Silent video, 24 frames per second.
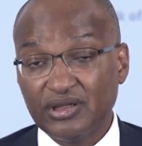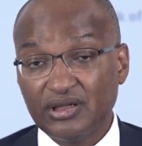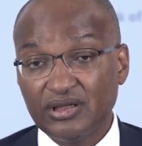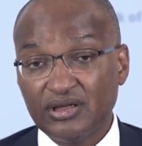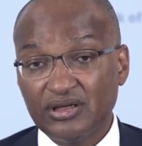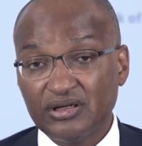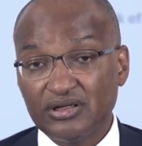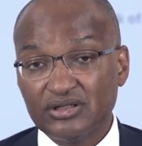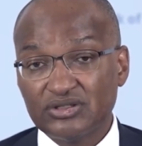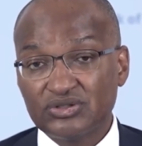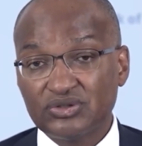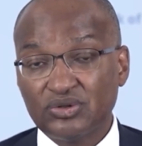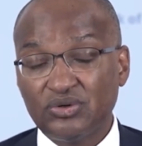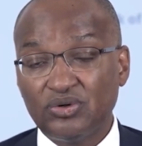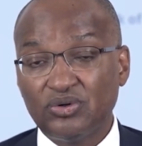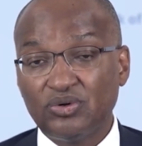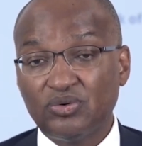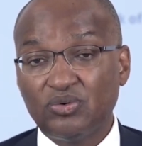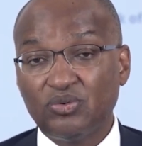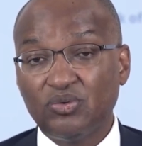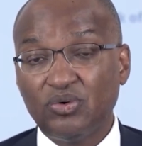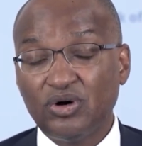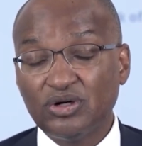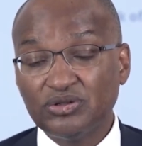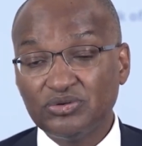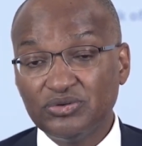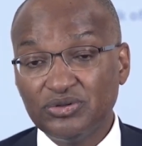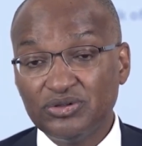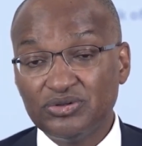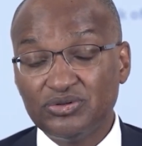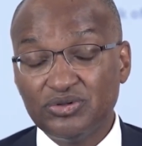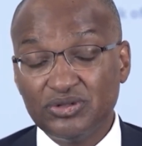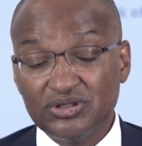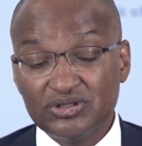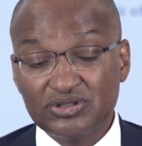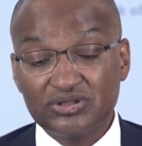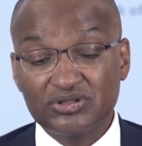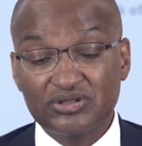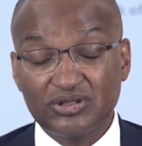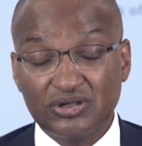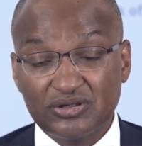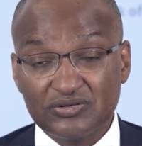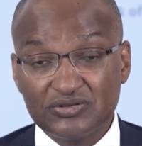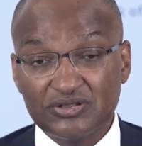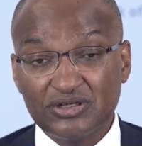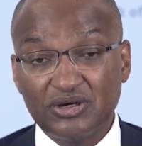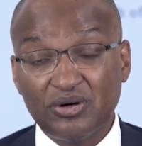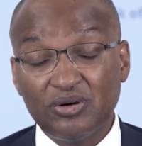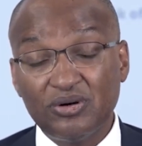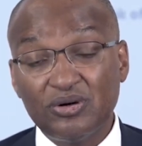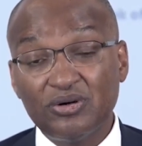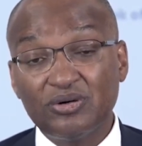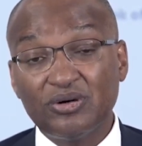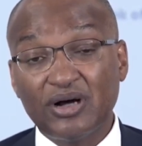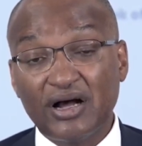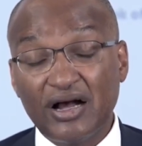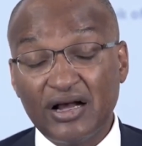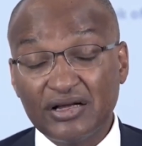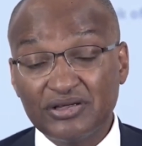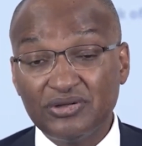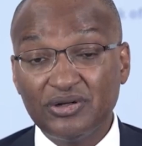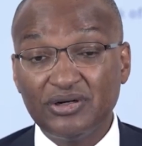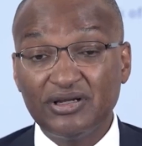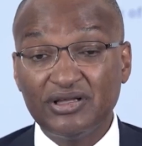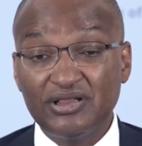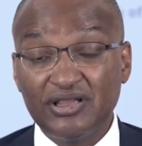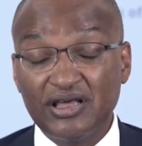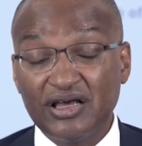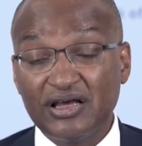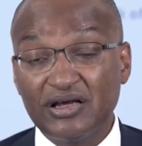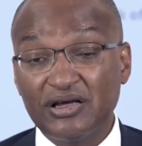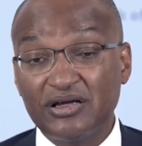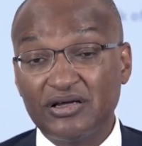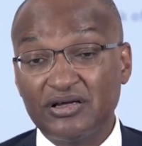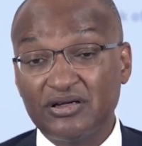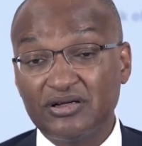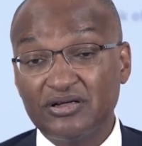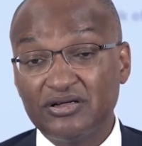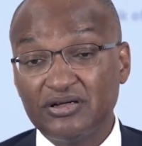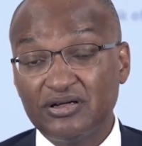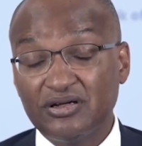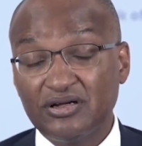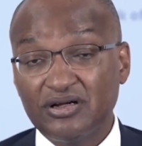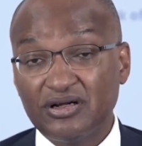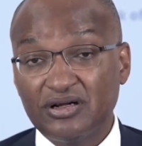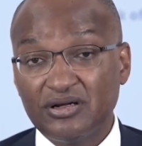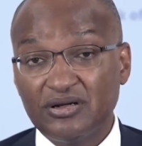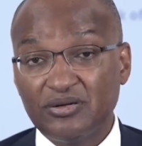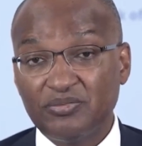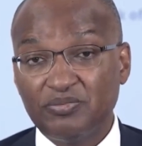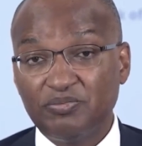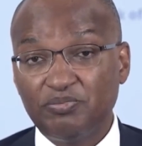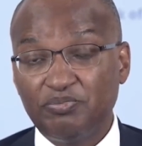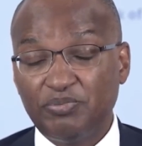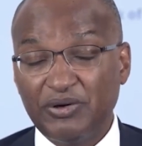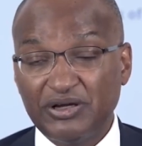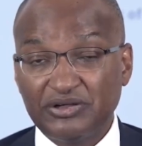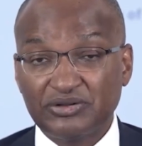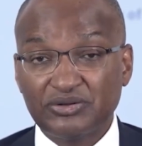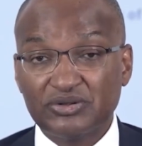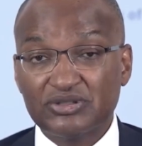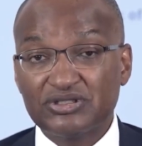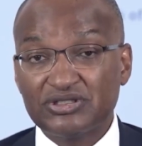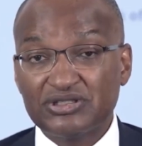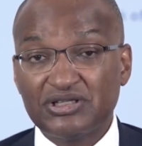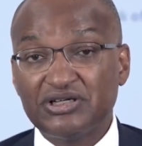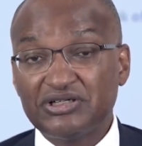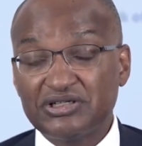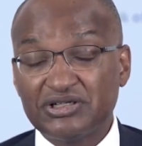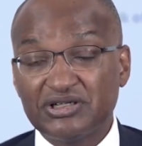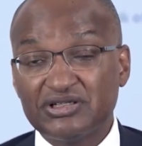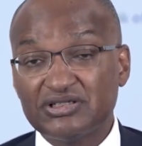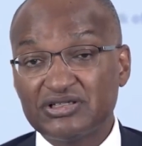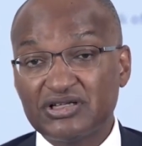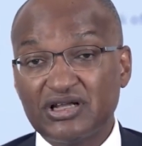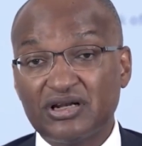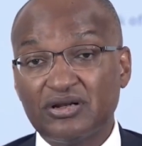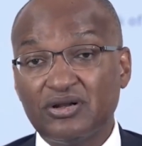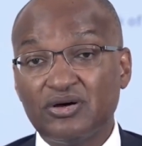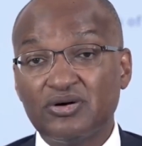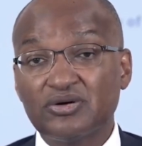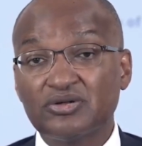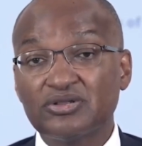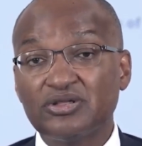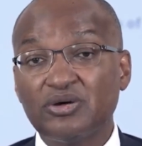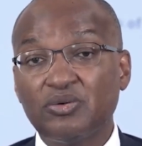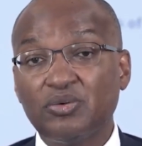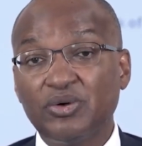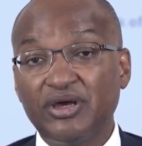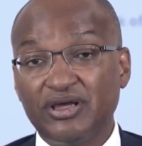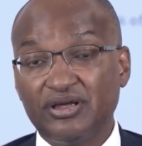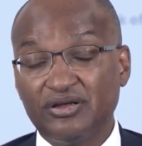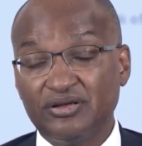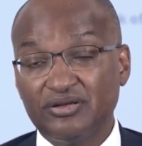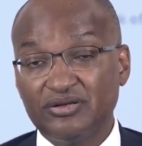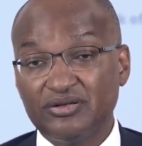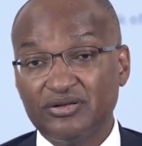So what we do is we sort of say, actually there are petrol stations along the way.